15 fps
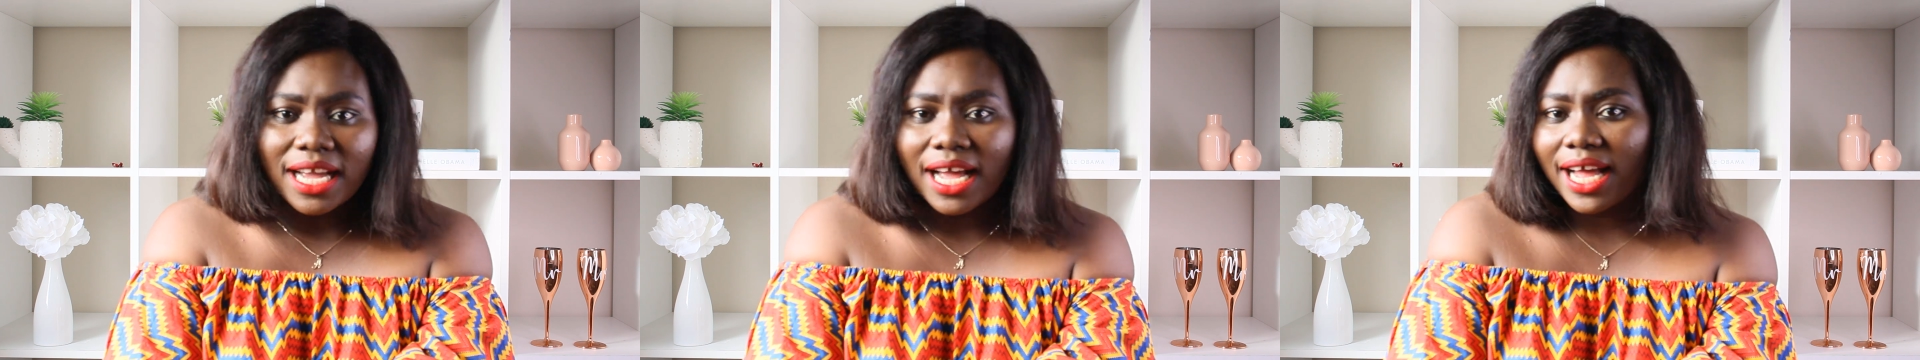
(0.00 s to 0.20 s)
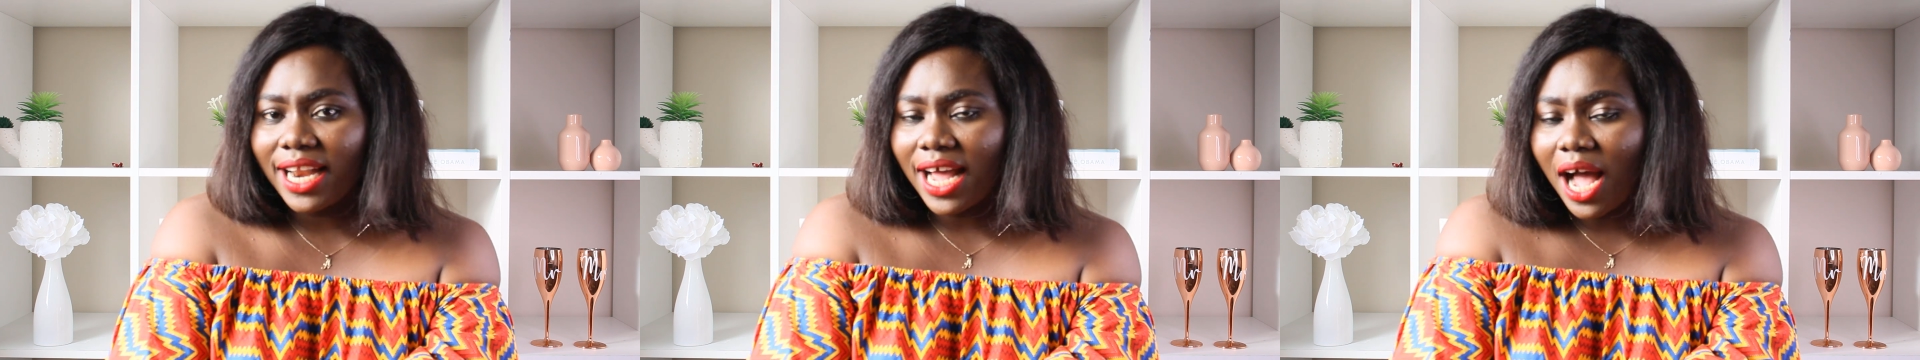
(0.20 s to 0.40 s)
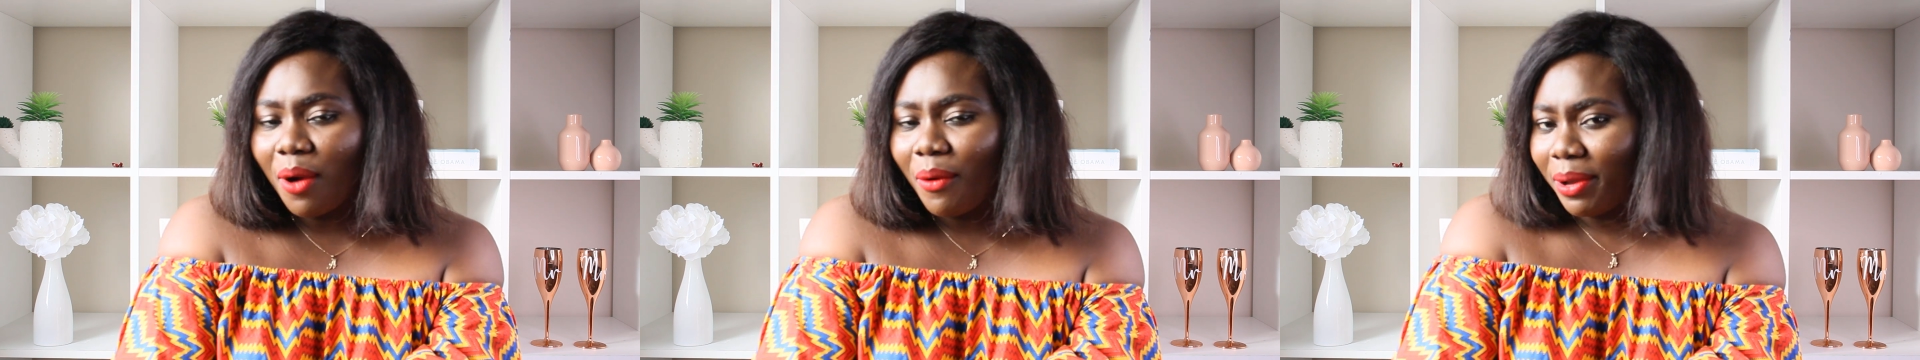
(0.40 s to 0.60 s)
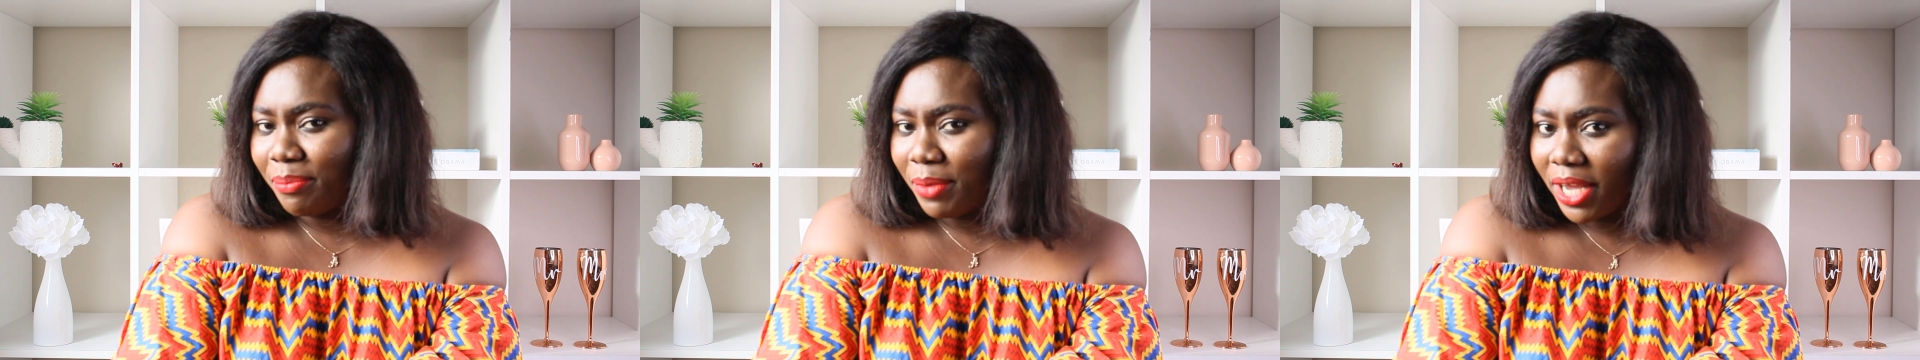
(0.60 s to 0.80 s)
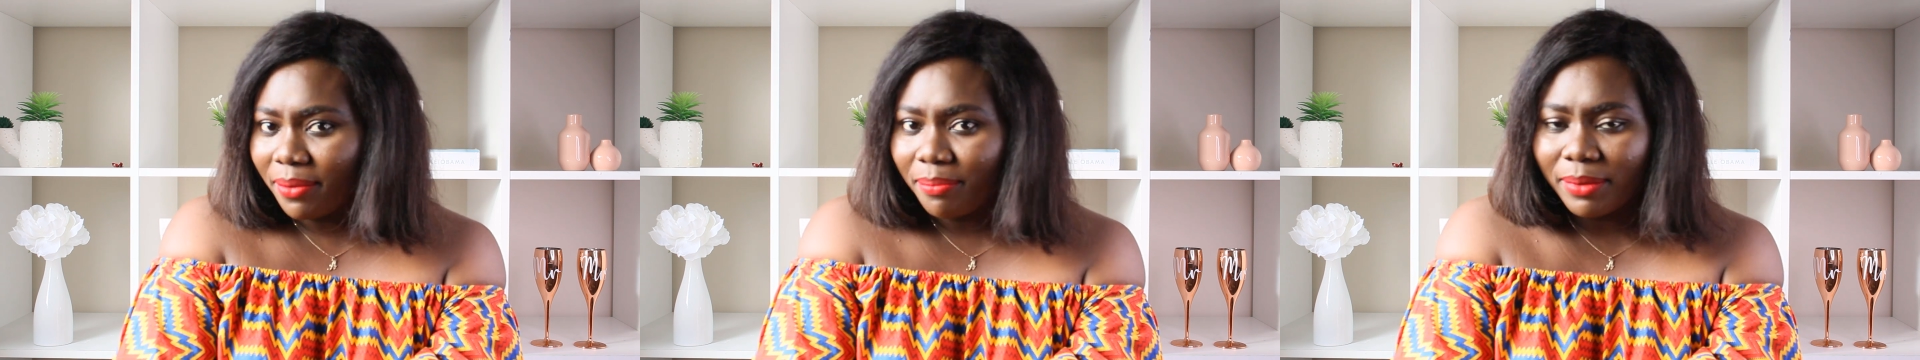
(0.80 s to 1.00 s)
and how I
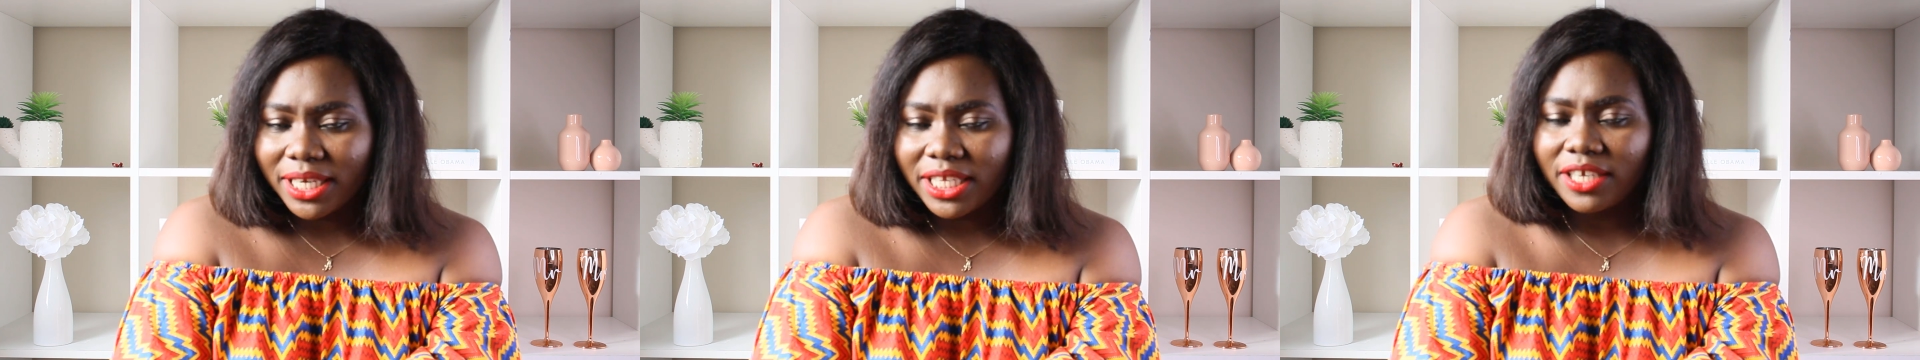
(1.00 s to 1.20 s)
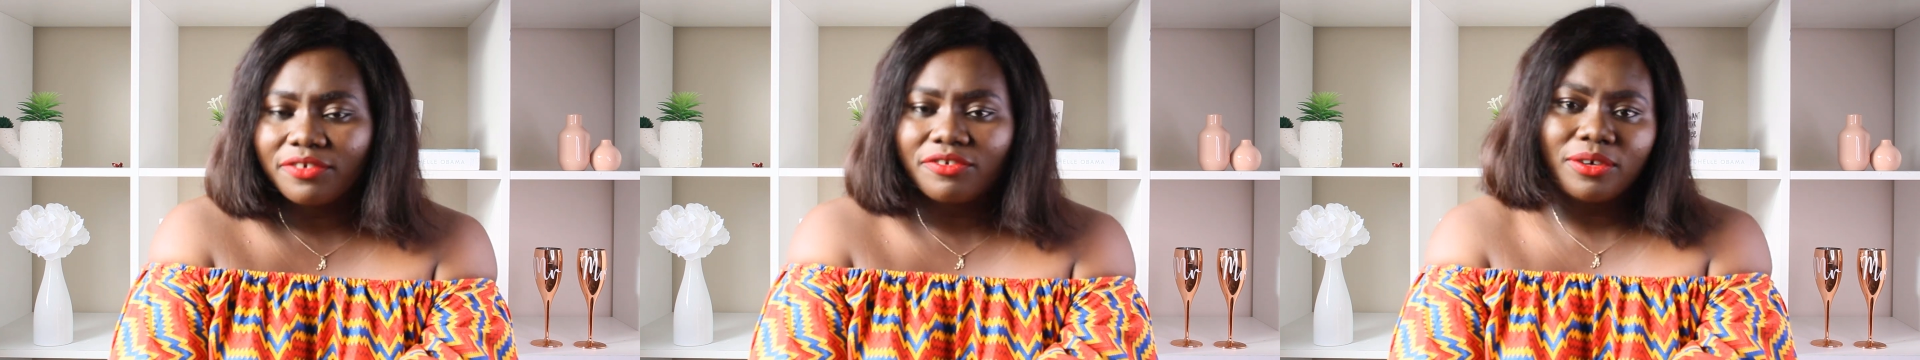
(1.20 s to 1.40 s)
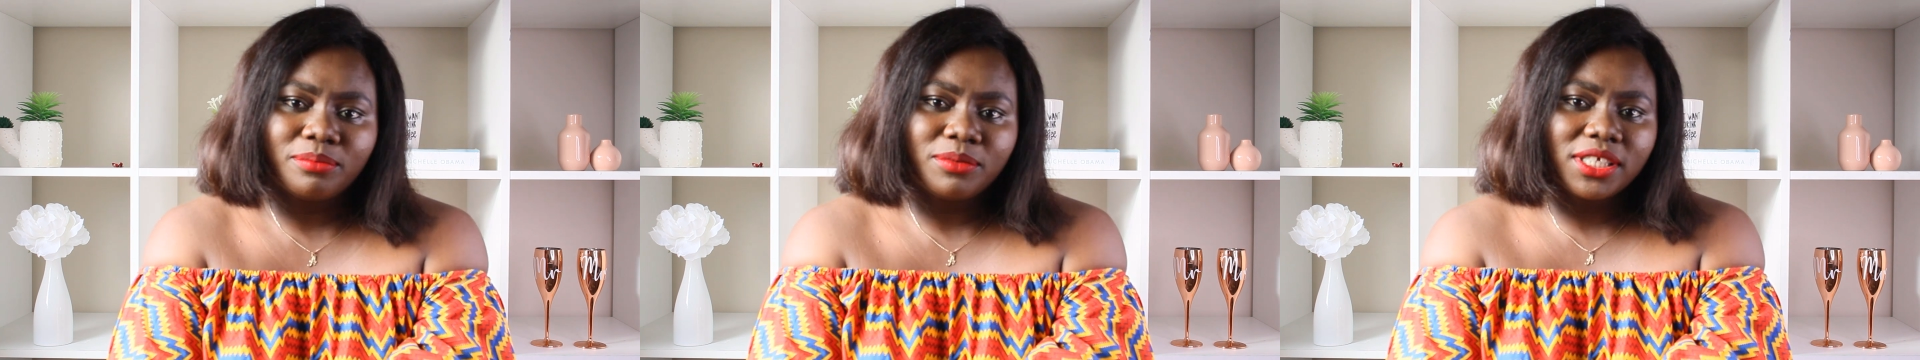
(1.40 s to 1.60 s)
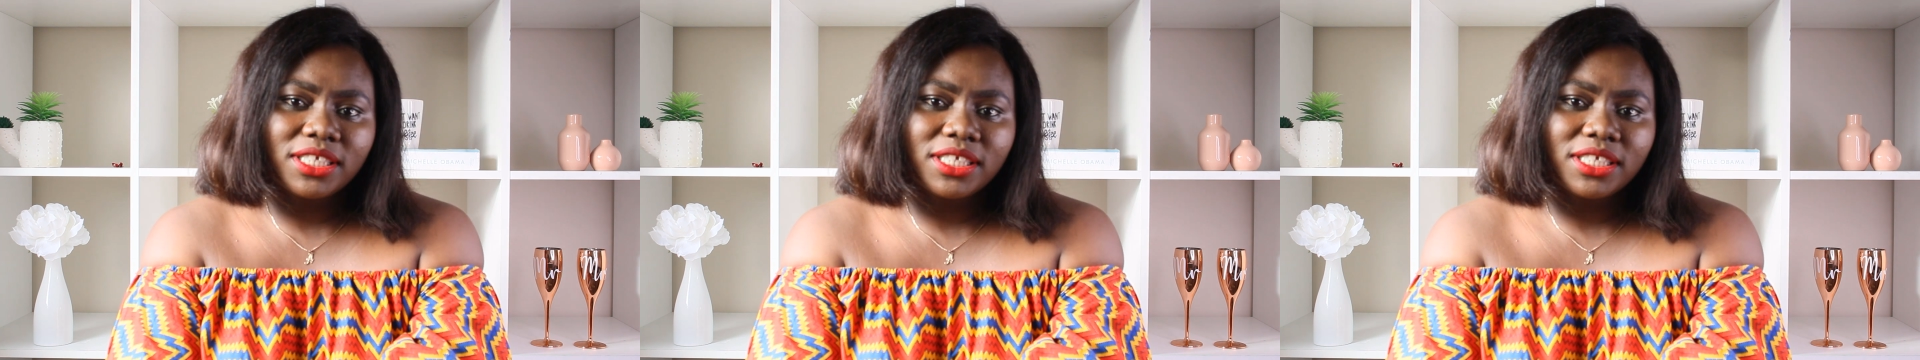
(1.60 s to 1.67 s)
make money from